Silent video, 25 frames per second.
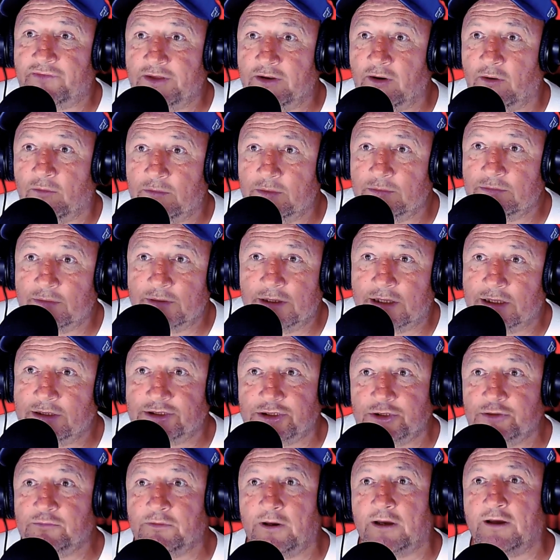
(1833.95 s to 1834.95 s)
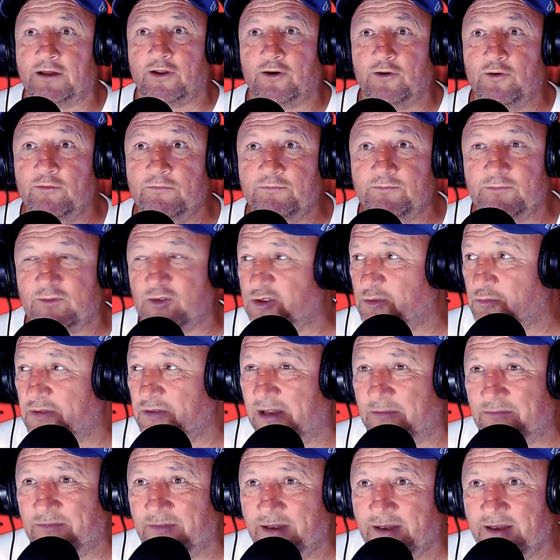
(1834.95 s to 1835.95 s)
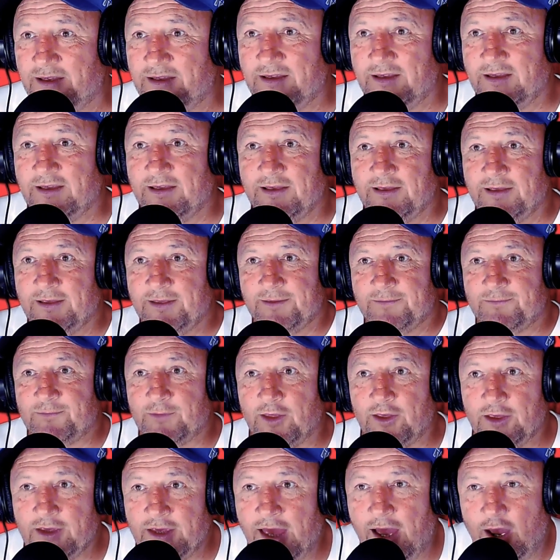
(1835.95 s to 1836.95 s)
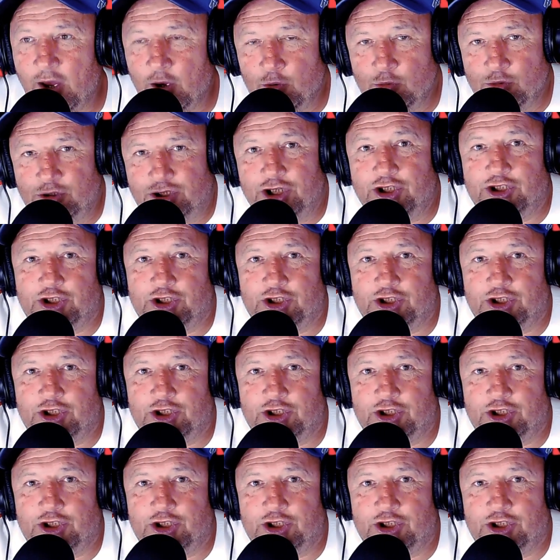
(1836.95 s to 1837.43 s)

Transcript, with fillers: You know, we, we can do our own. Cause yeah, is that the on the Uzi? Yeah, Uzi